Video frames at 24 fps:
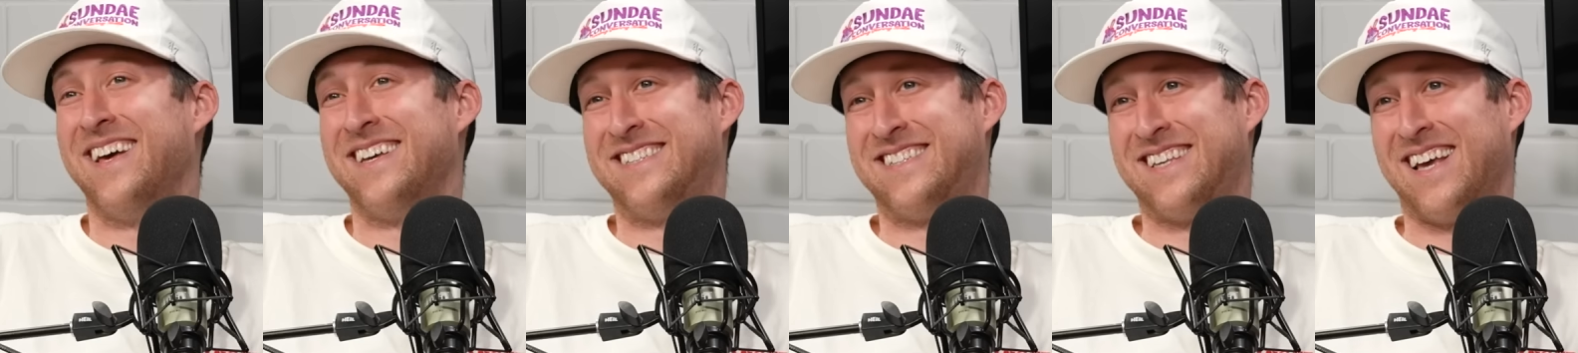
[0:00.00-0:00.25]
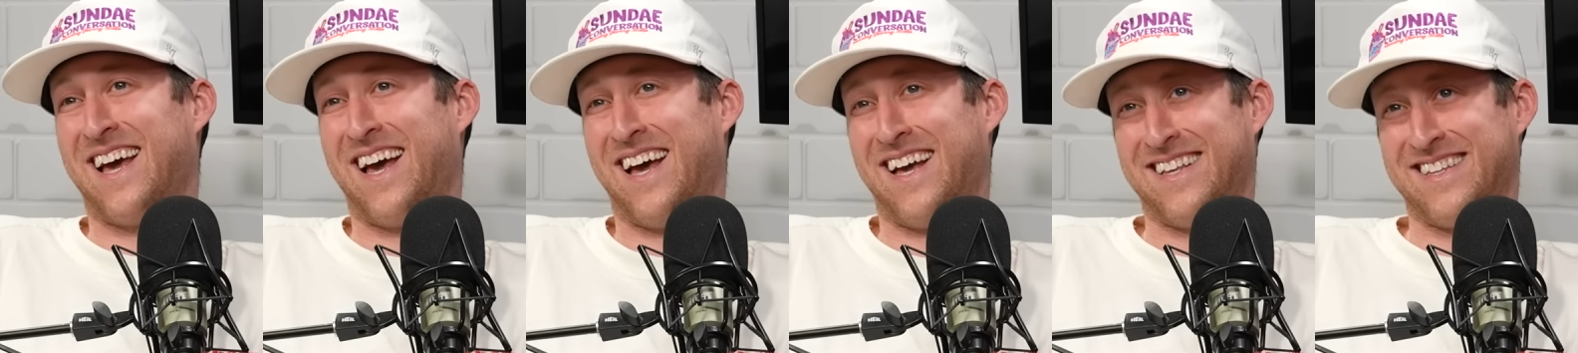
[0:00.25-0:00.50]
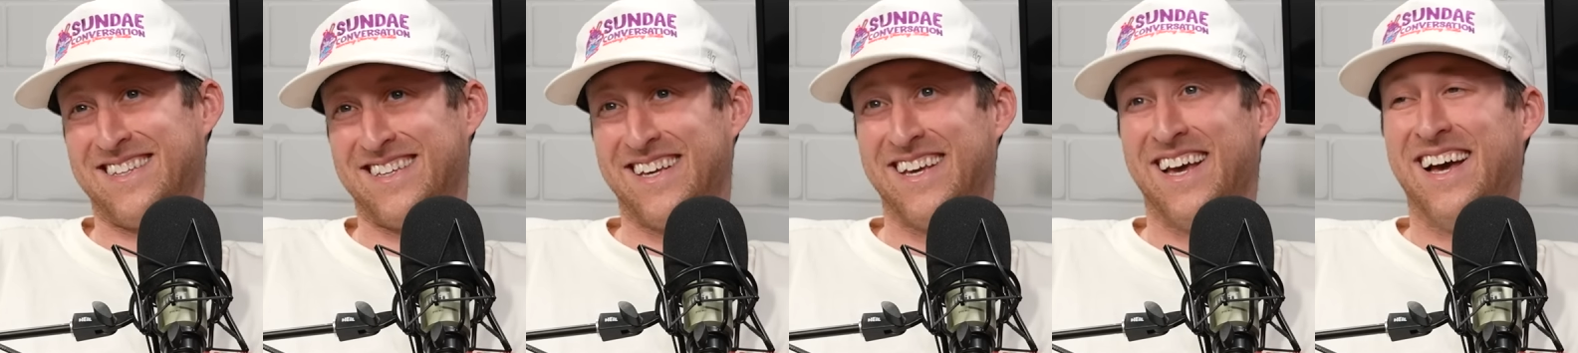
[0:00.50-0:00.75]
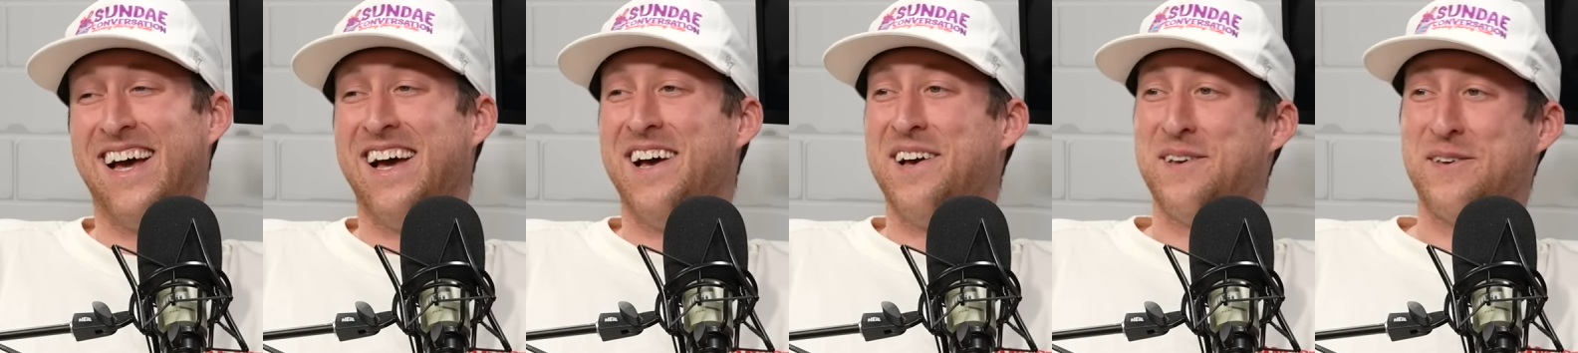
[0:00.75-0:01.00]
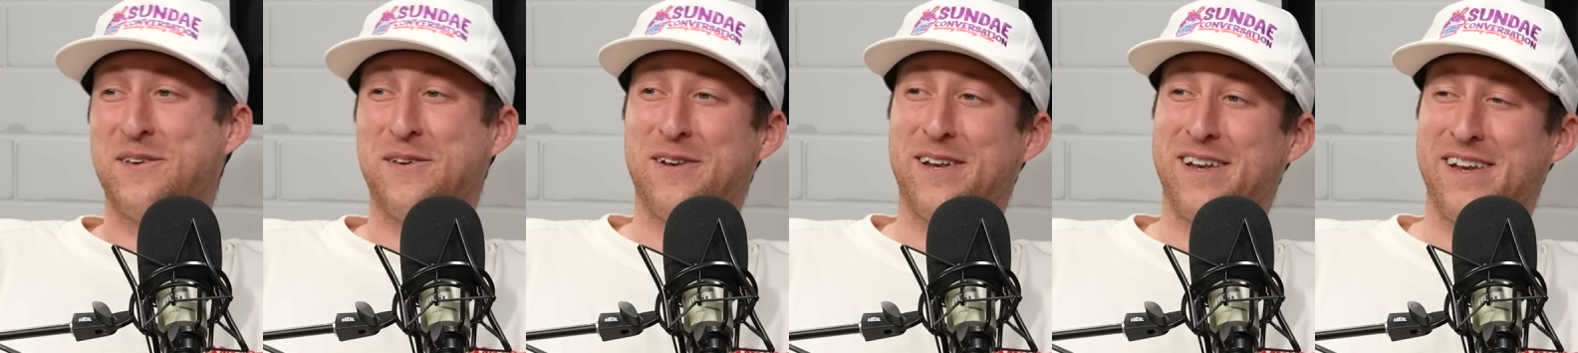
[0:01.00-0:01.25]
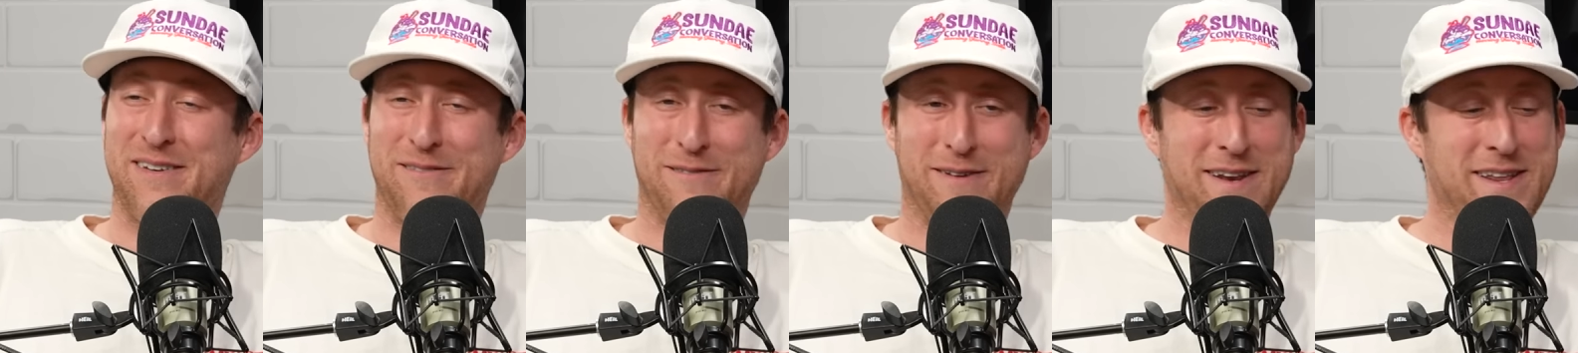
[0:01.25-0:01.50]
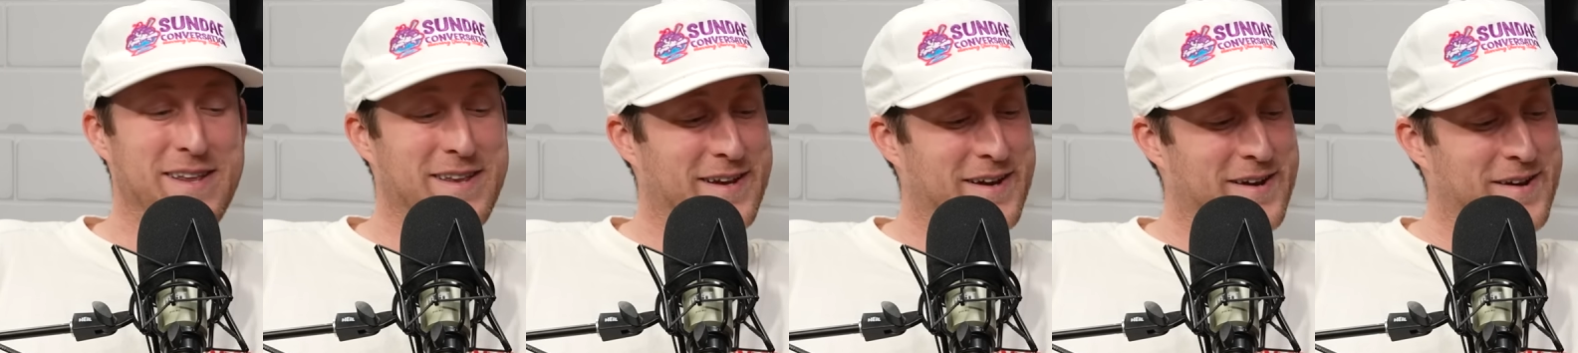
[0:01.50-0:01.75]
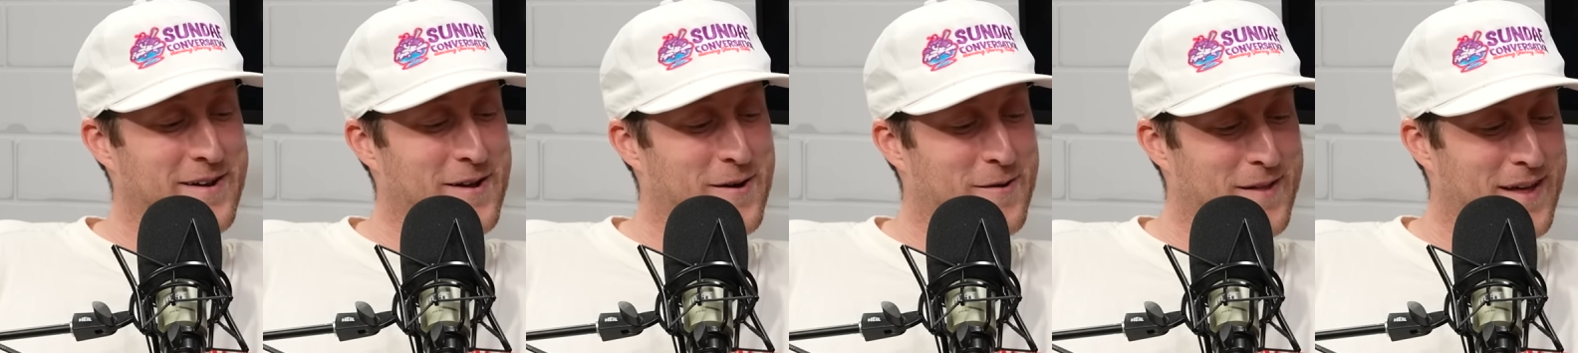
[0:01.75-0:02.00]
exactly. You didn't. Vinny
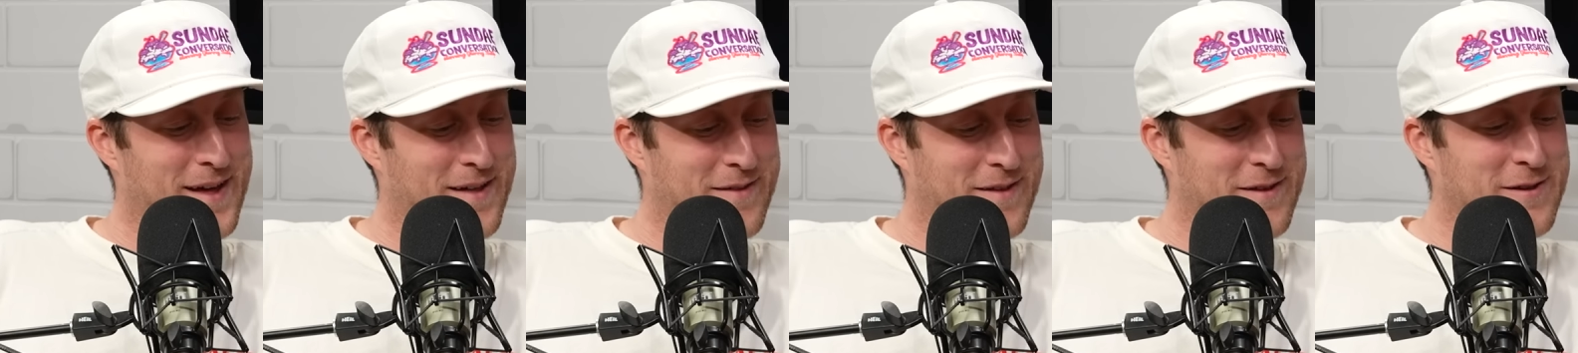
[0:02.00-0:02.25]
didn't know that.